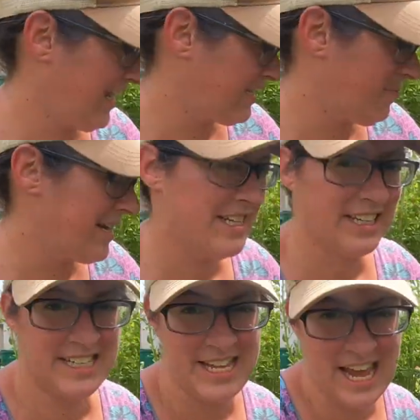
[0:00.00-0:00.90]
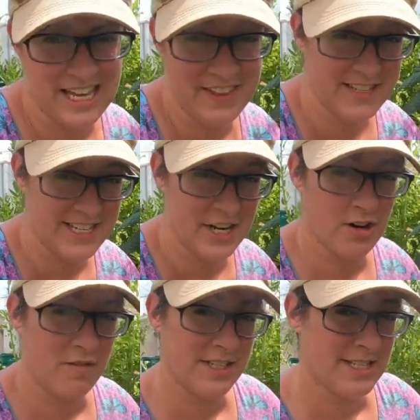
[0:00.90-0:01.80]
is basically taking the
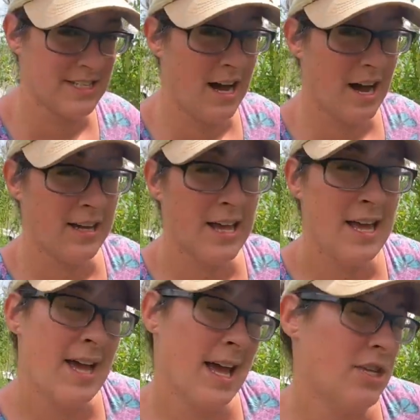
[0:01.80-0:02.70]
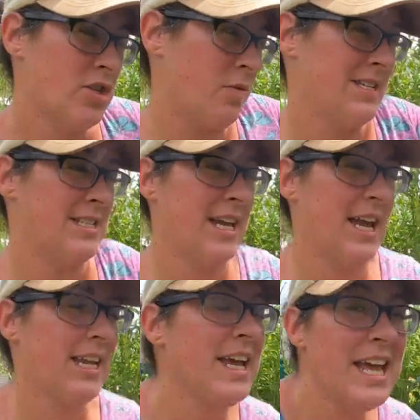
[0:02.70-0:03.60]
center of the stalk and twisting
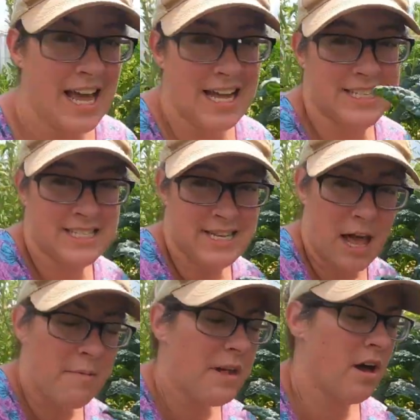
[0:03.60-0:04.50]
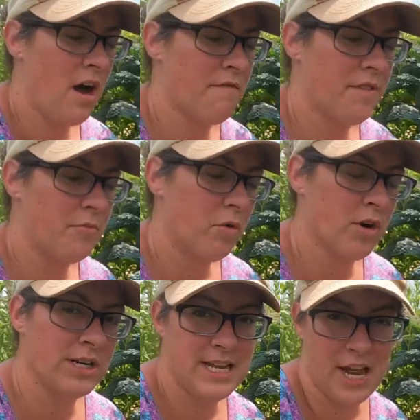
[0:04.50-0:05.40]
it and snapping off the
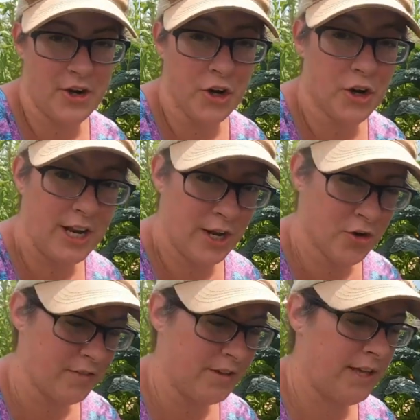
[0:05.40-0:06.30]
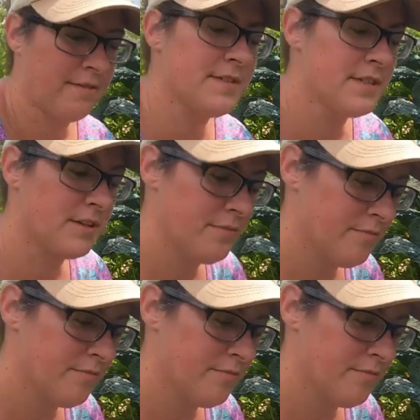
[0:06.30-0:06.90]
more tender inner leaves.